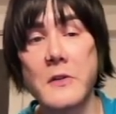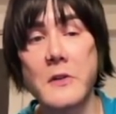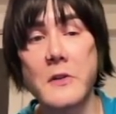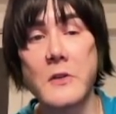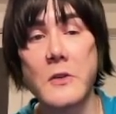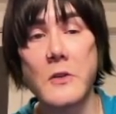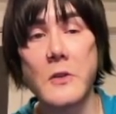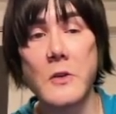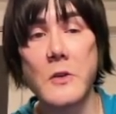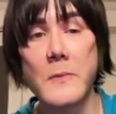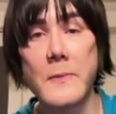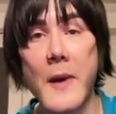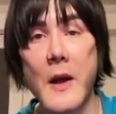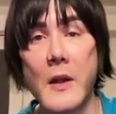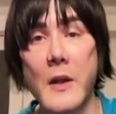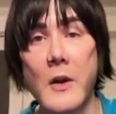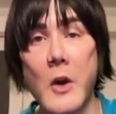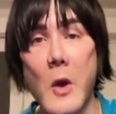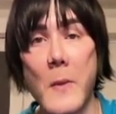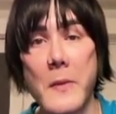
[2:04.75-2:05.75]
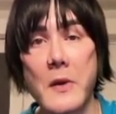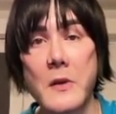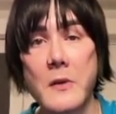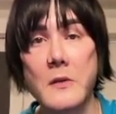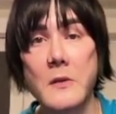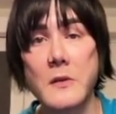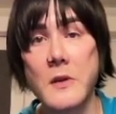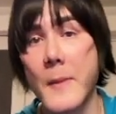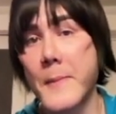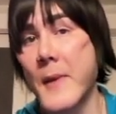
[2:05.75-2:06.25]
to melanoma,
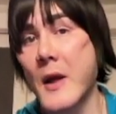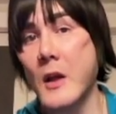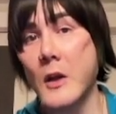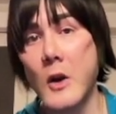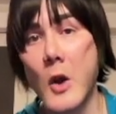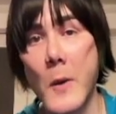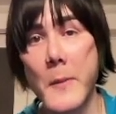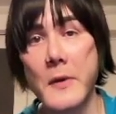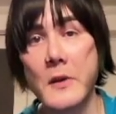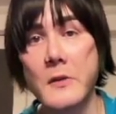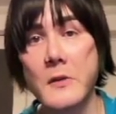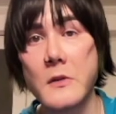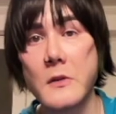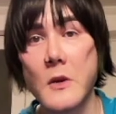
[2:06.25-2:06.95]
some melanomas.